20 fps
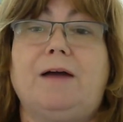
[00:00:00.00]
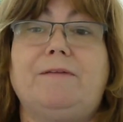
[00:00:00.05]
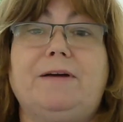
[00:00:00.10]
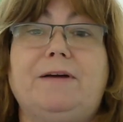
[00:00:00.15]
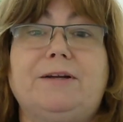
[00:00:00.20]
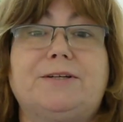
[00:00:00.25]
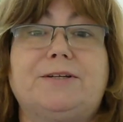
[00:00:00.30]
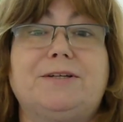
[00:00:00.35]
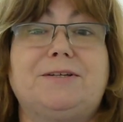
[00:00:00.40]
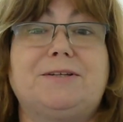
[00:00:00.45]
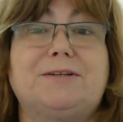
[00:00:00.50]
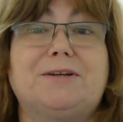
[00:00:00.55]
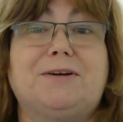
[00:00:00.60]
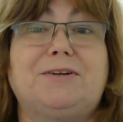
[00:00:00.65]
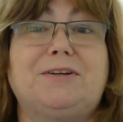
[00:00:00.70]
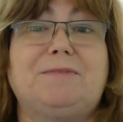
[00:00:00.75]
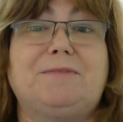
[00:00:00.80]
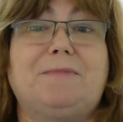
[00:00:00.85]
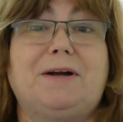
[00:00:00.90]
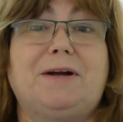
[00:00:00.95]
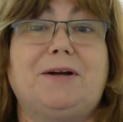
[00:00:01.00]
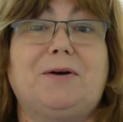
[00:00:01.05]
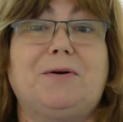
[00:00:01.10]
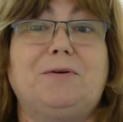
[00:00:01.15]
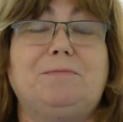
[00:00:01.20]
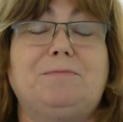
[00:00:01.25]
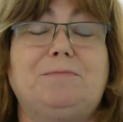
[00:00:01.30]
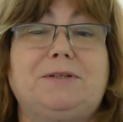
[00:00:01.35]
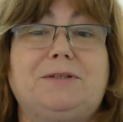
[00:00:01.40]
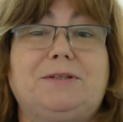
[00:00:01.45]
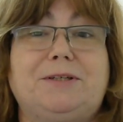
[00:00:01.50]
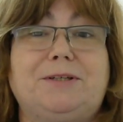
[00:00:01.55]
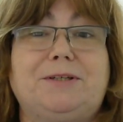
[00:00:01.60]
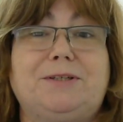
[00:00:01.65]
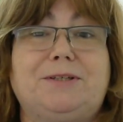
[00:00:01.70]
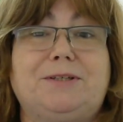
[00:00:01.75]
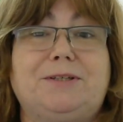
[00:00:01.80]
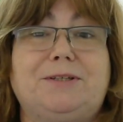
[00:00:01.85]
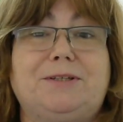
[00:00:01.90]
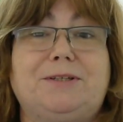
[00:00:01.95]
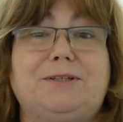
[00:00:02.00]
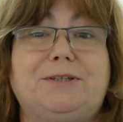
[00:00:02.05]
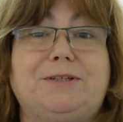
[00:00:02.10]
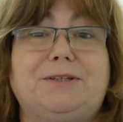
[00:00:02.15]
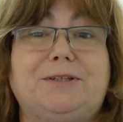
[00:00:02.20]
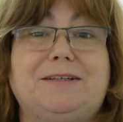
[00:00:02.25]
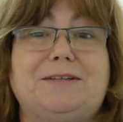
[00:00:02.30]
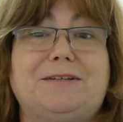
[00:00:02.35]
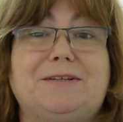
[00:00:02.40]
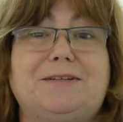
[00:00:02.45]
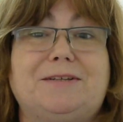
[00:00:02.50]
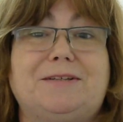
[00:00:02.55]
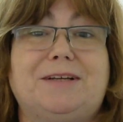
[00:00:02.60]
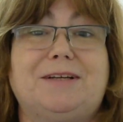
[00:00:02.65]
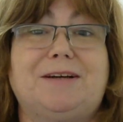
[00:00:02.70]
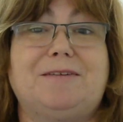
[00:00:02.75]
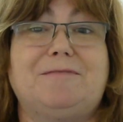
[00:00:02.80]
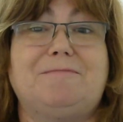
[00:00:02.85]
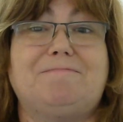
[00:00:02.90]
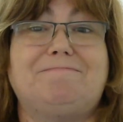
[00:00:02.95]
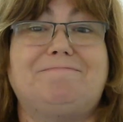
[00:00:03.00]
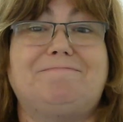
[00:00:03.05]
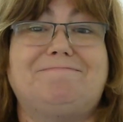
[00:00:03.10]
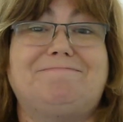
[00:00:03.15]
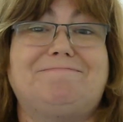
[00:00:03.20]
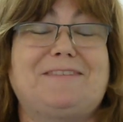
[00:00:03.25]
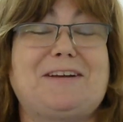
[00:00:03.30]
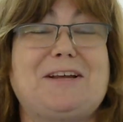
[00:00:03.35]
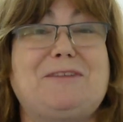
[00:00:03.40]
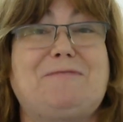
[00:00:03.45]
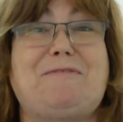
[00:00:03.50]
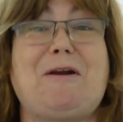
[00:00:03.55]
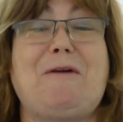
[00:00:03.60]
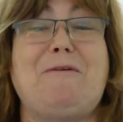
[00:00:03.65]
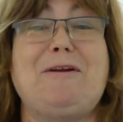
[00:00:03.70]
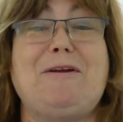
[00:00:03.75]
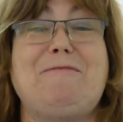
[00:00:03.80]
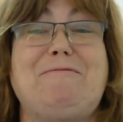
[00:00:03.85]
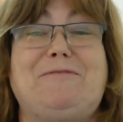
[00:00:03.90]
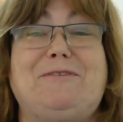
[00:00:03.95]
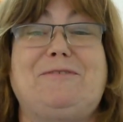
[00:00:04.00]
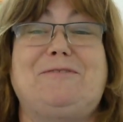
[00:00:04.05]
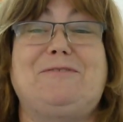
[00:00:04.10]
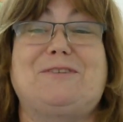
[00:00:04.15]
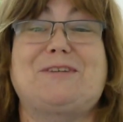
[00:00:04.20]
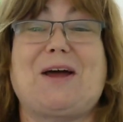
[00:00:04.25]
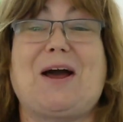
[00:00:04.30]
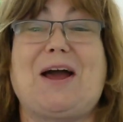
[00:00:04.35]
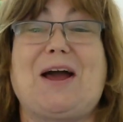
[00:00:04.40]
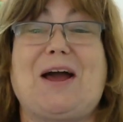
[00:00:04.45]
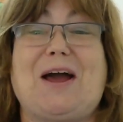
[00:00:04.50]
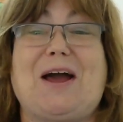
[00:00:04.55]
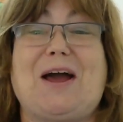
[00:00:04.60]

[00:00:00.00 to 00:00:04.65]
I actually started my own petition. It has very few signs.